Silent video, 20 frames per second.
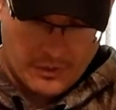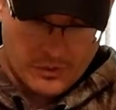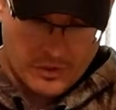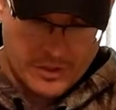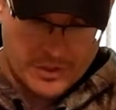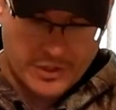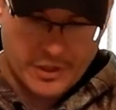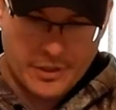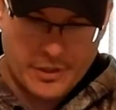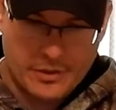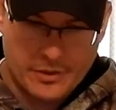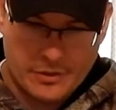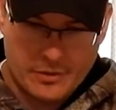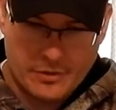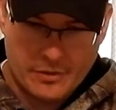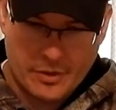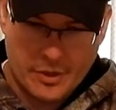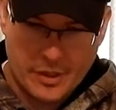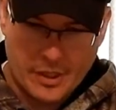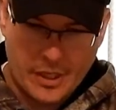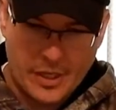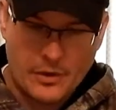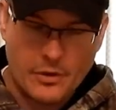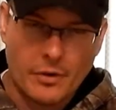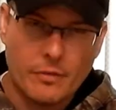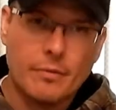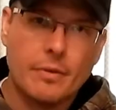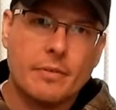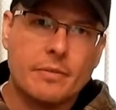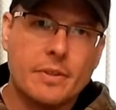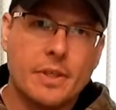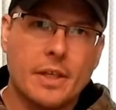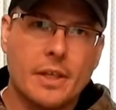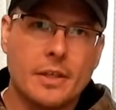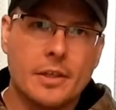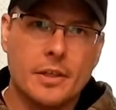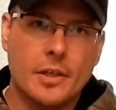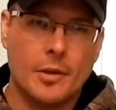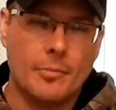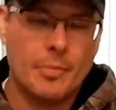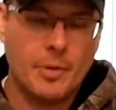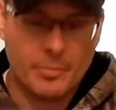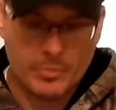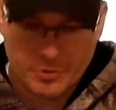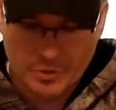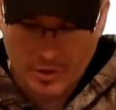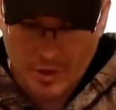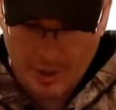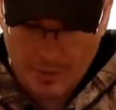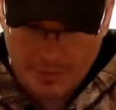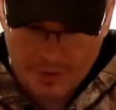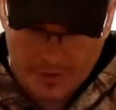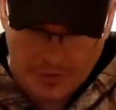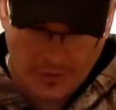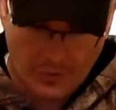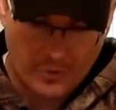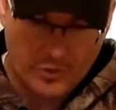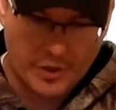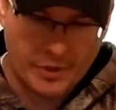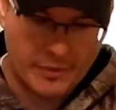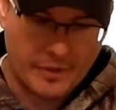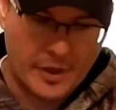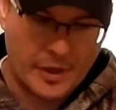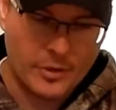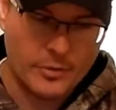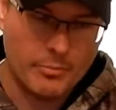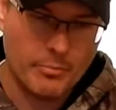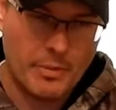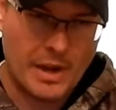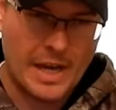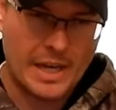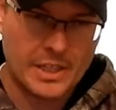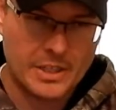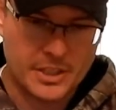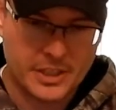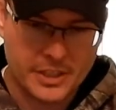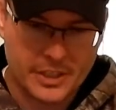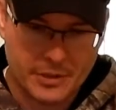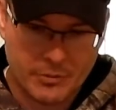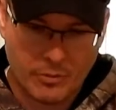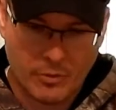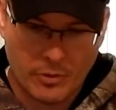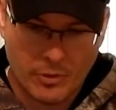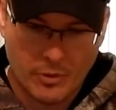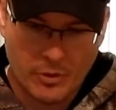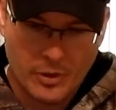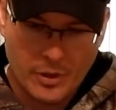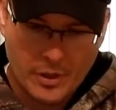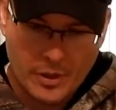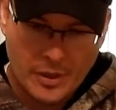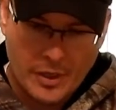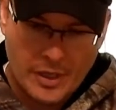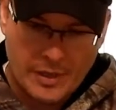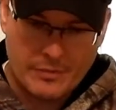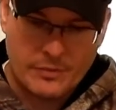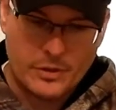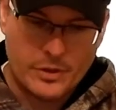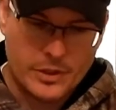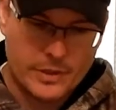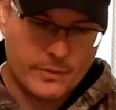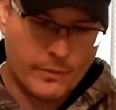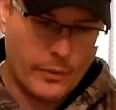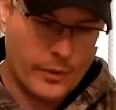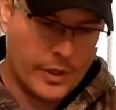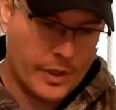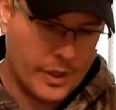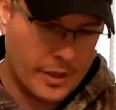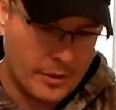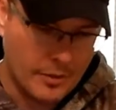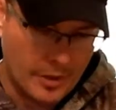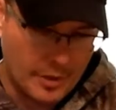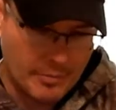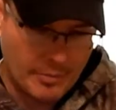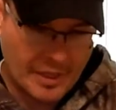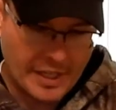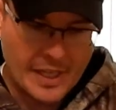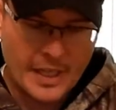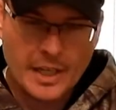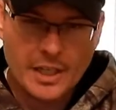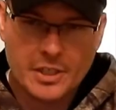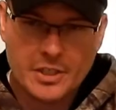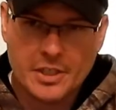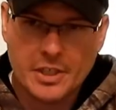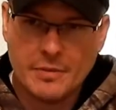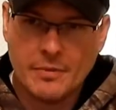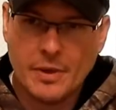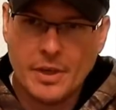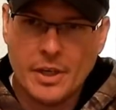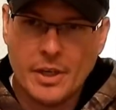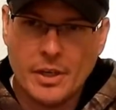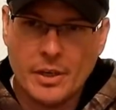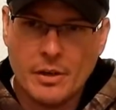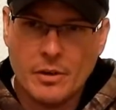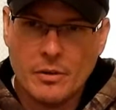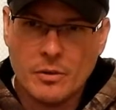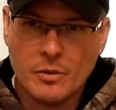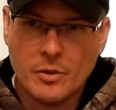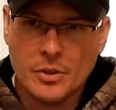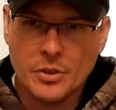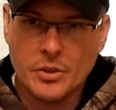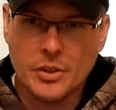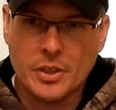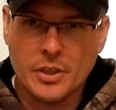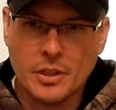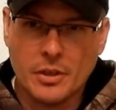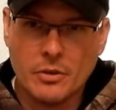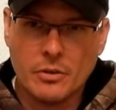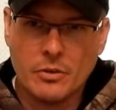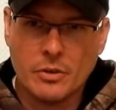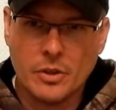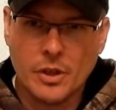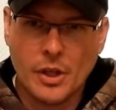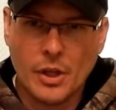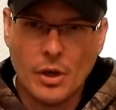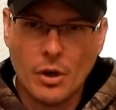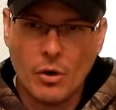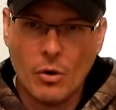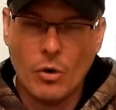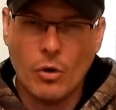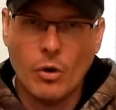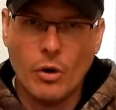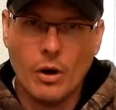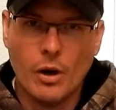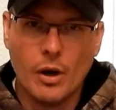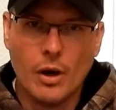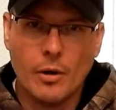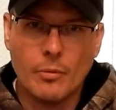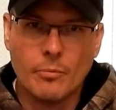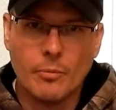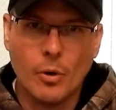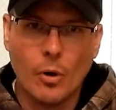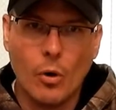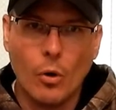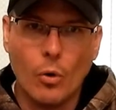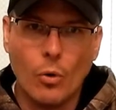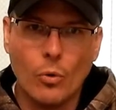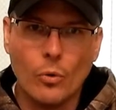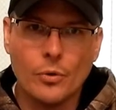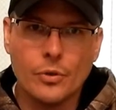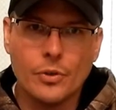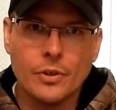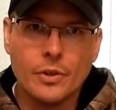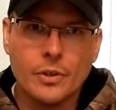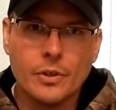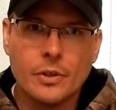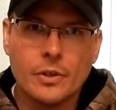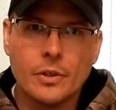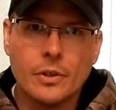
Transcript: this AR-15. And people talk about the 30-round magazines. Well, I have news for you. In my KSG video, you can literally hold,